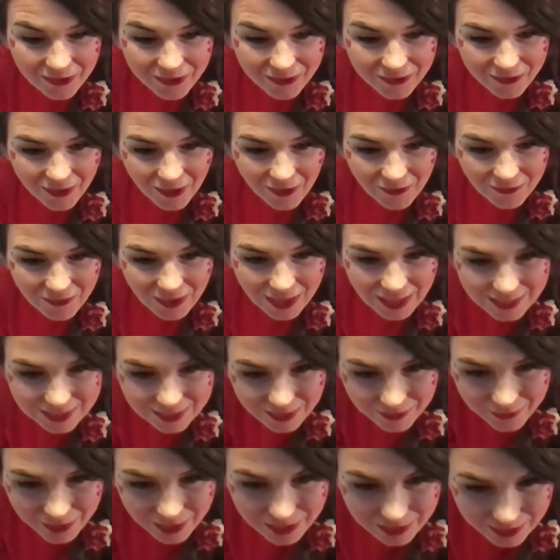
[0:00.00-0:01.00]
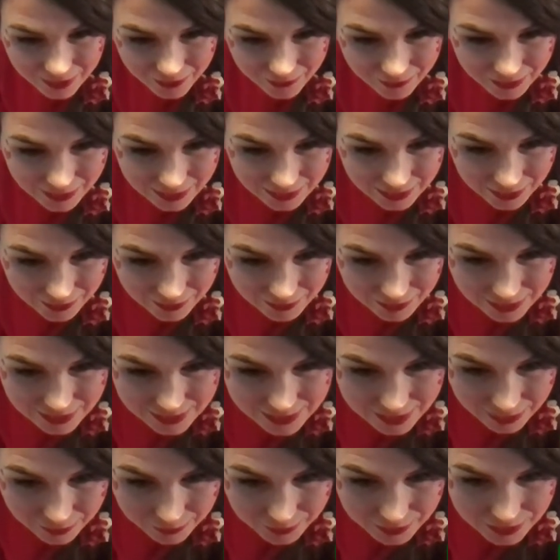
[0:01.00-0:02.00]
Oh, hello, hello, hello. Let's see how we're
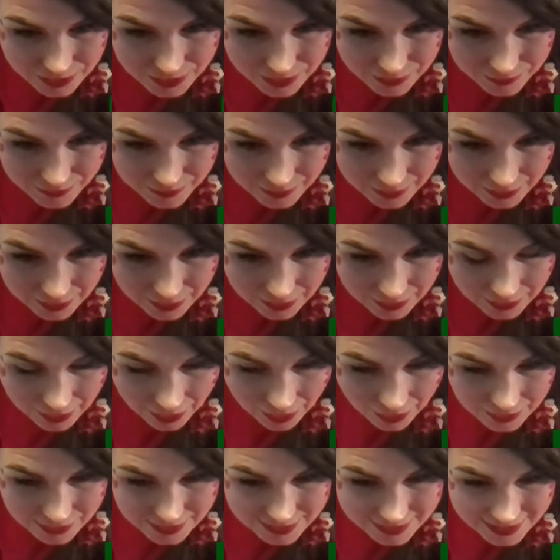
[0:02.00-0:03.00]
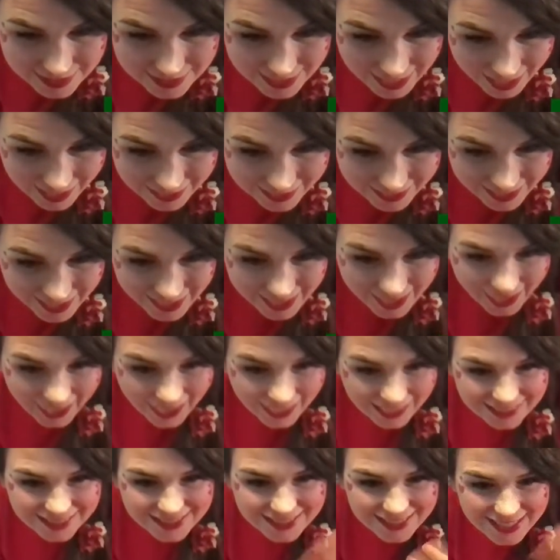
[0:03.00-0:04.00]
doing. Uh, Sienna. Hi,
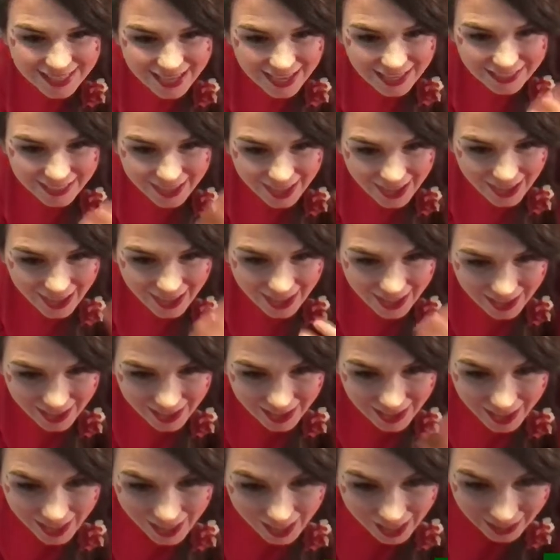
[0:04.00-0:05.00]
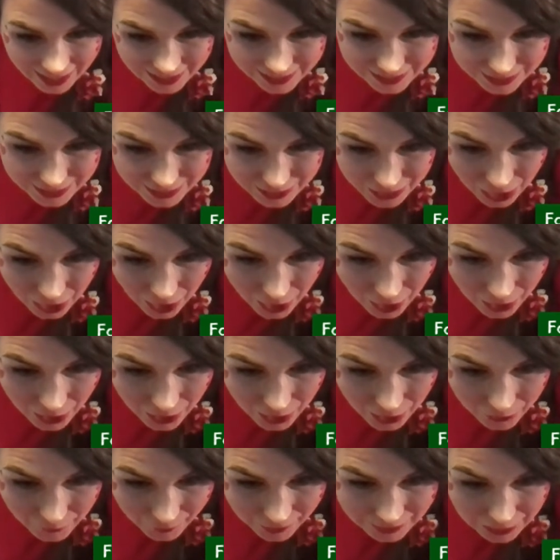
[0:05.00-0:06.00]
Sienna. Hello.
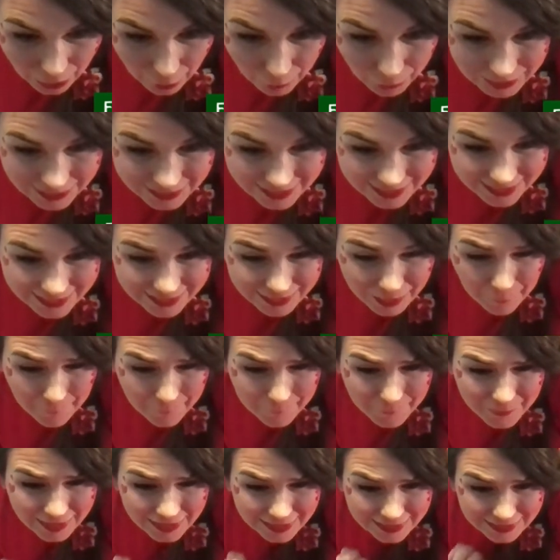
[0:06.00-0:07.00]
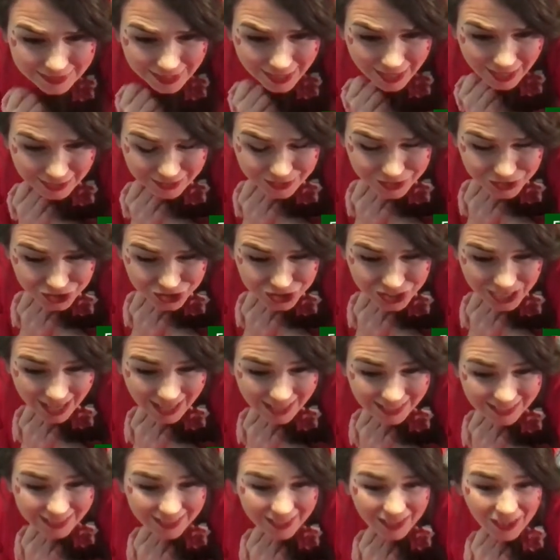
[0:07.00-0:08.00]
Hello, Alina, Mila, and
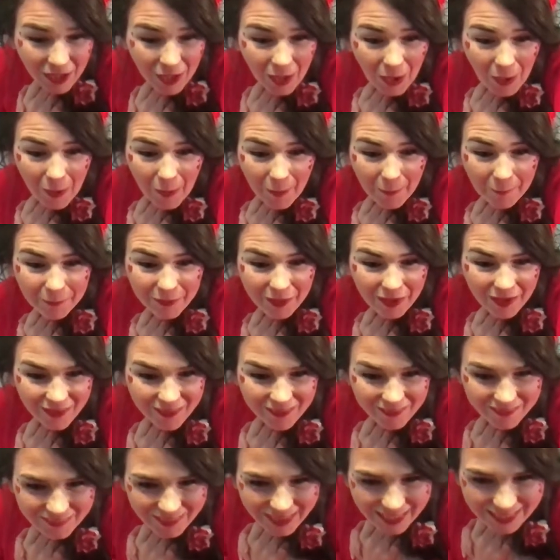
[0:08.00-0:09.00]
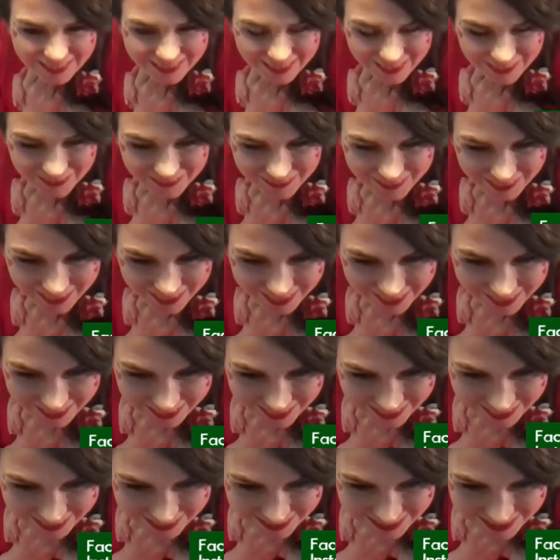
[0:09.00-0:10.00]
Jacob. Oh, hello,
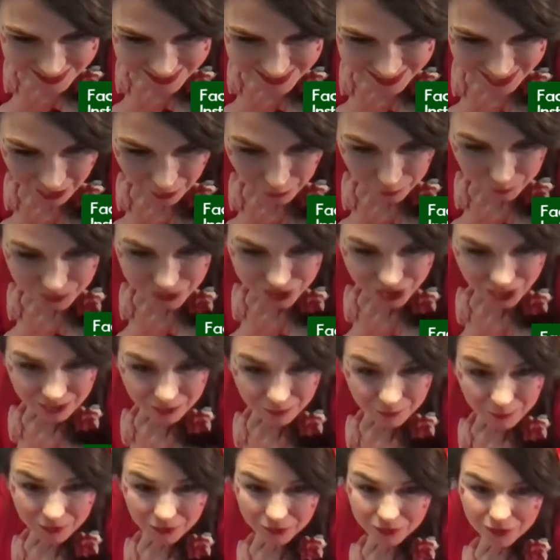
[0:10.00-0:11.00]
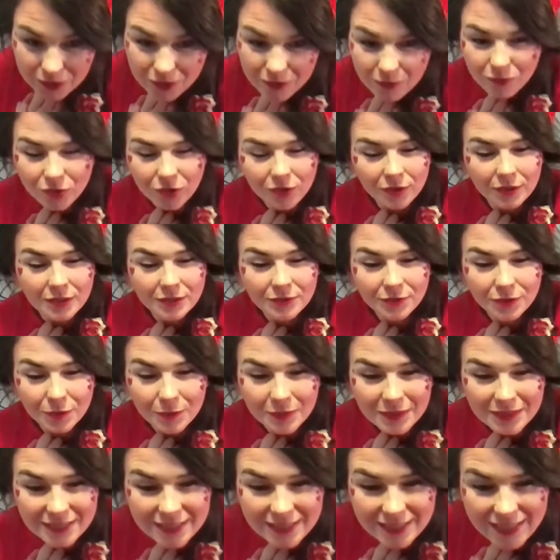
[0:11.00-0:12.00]
guys. Was Jacob going to do some drawings for me
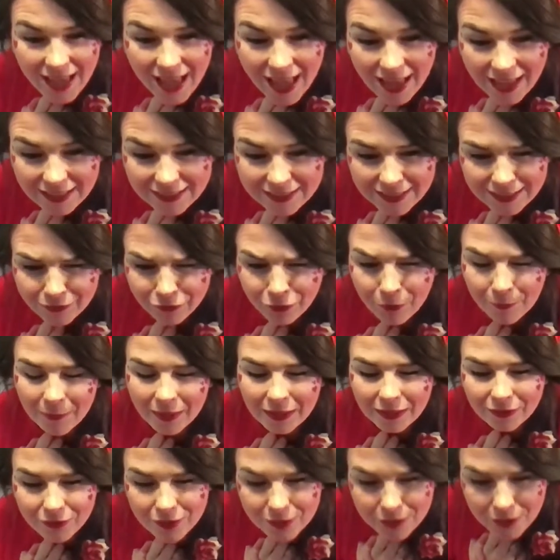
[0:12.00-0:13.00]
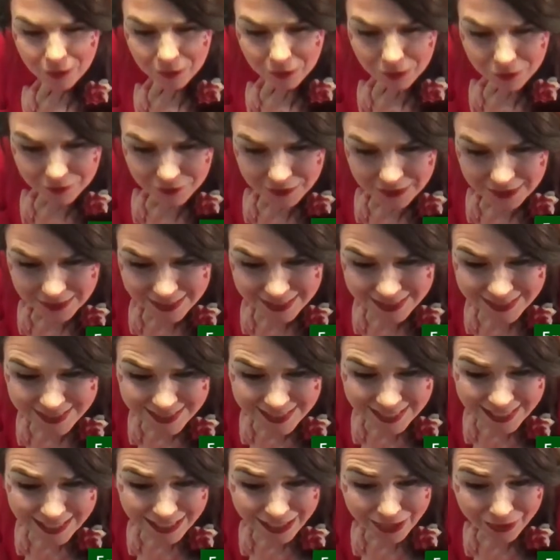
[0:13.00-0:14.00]
today? Alina and Mila, it's so lovely to see
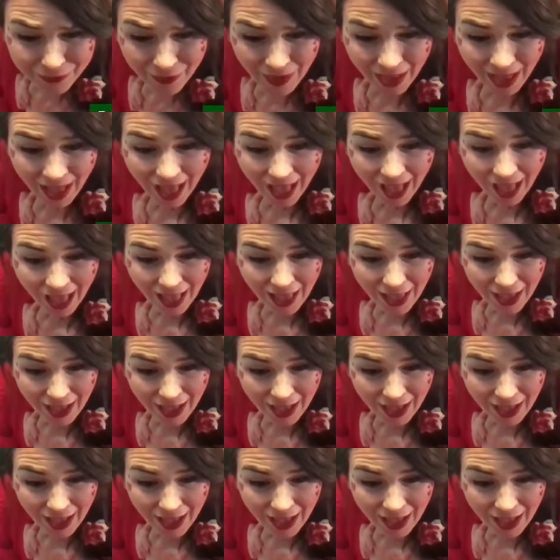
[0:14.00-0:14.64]
you. Uh,